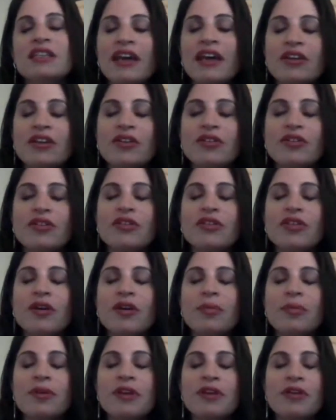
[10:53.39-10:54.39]
that could
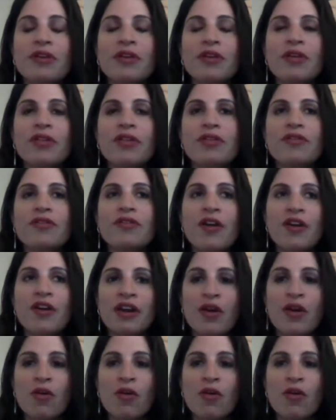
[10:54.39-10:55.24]
appear very